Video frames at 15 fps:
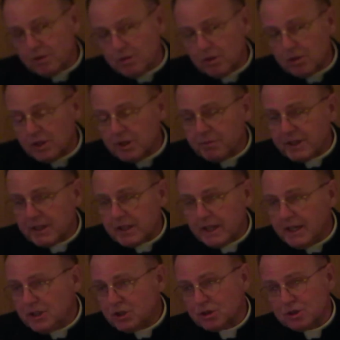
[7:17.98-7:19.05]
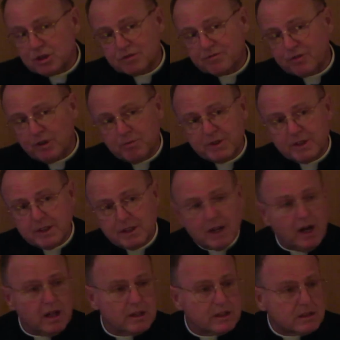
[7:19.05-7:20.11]
early Middle Ages from the
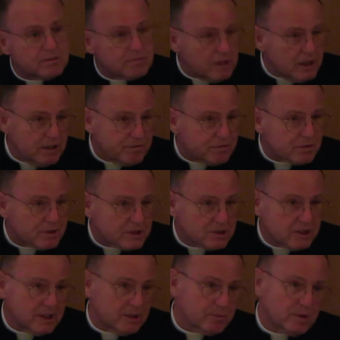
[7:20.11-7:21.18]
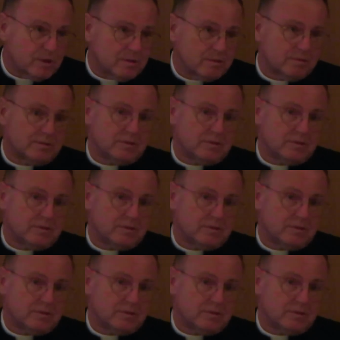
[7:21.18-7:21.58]
Gallican Rite, for example.